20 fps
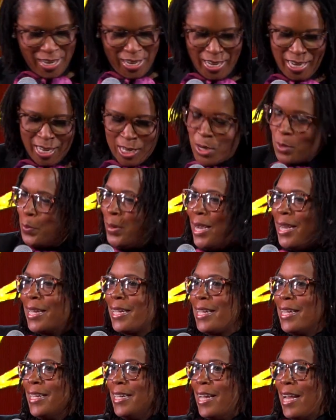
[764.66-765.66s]

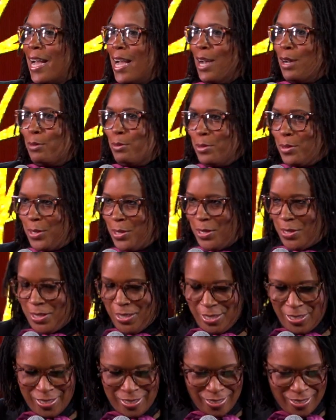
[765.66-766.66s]
Anybody in the
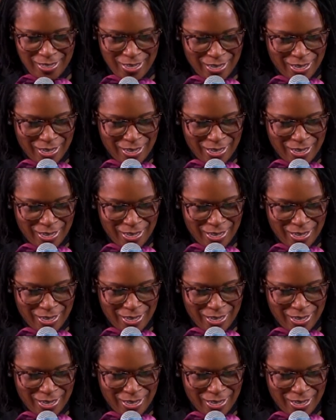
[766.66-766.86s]
house